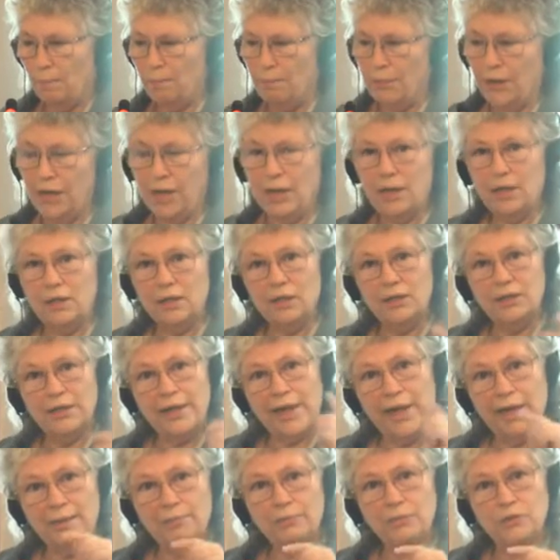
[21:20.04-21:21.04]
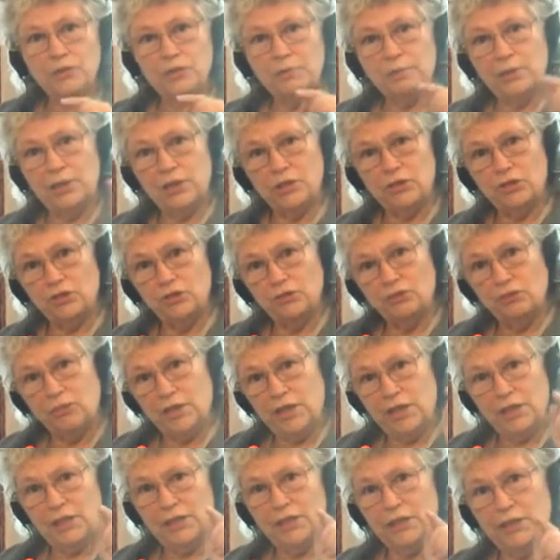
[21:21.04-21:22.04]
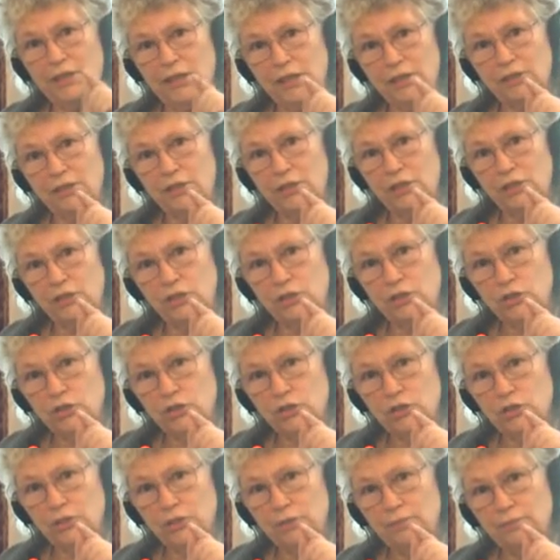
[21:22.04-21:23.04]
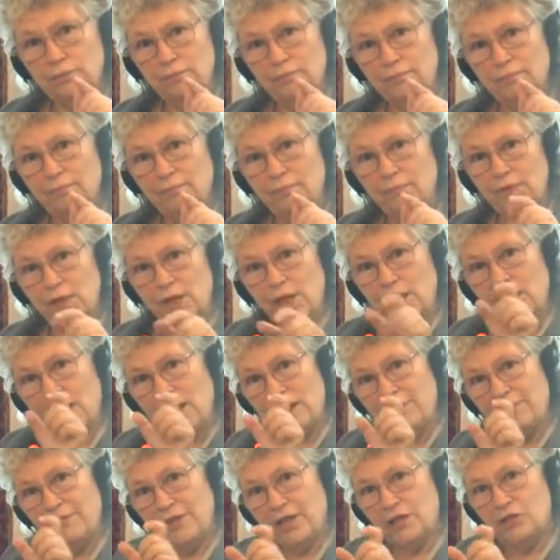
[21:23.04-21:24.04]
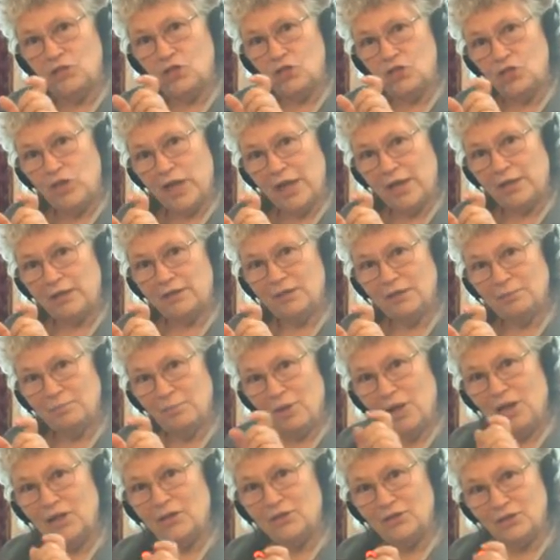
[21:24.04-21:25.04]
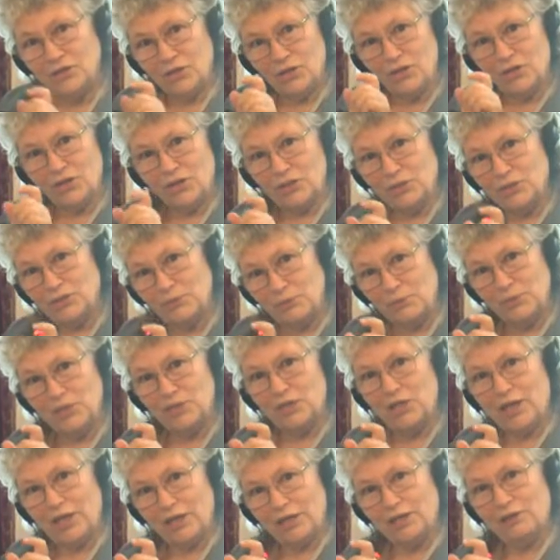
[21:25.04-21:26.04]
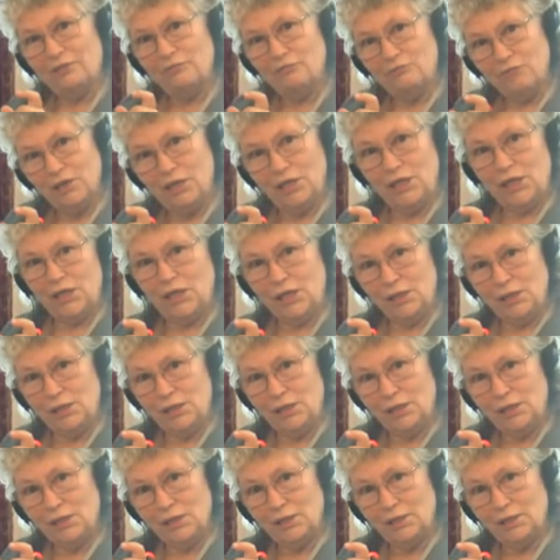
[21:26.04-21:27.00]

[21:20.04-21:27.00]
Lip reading: But it enables me to read the English and then check the modern Turkish, which I can read,